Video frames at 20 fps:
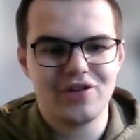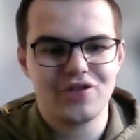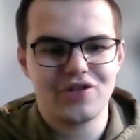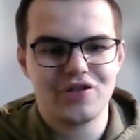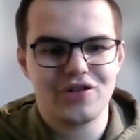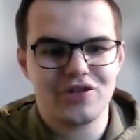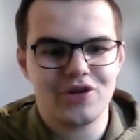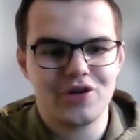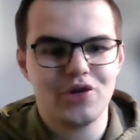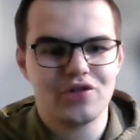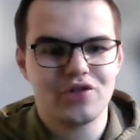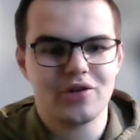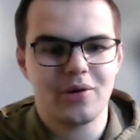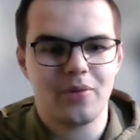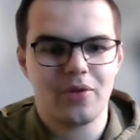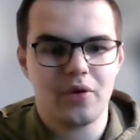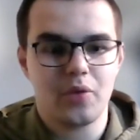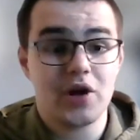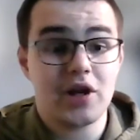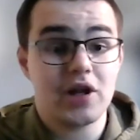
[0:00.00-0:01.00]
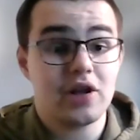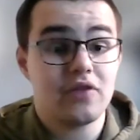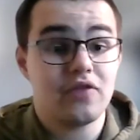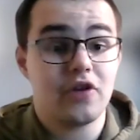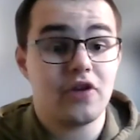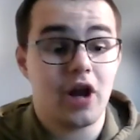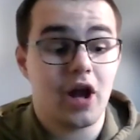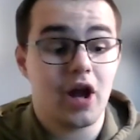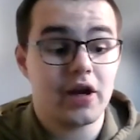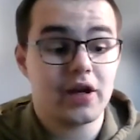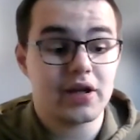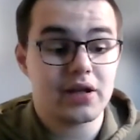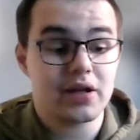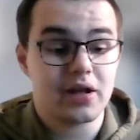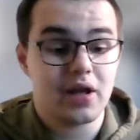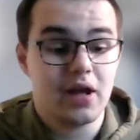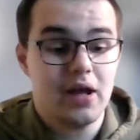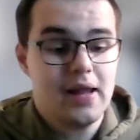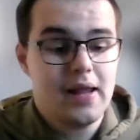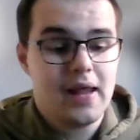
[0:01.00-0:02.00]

You should do something with it if you like it."